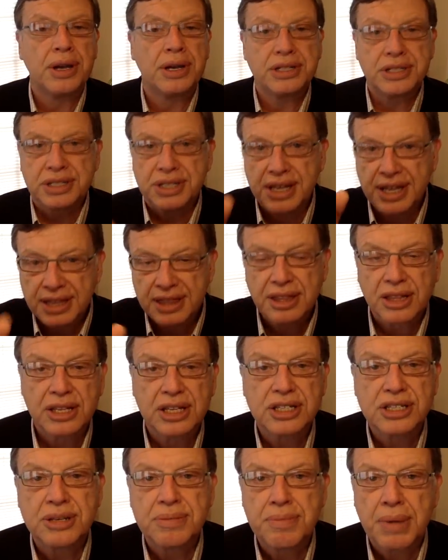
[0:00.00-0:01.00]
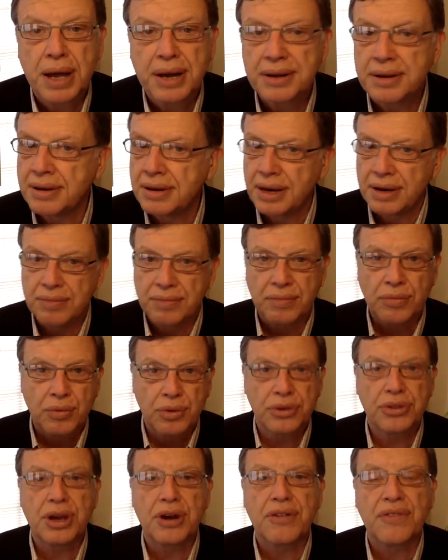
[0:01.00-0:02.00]
Just hit the listen button, and
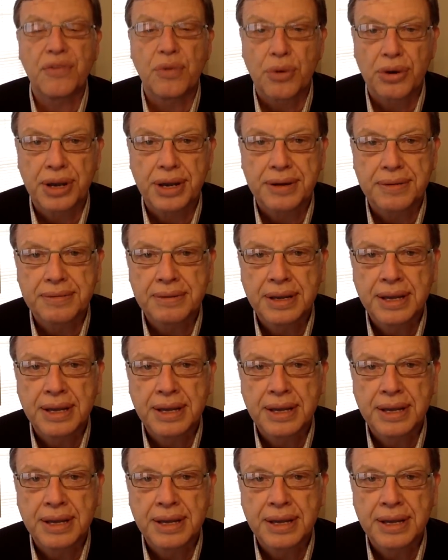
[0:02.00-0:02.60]
we're there for you.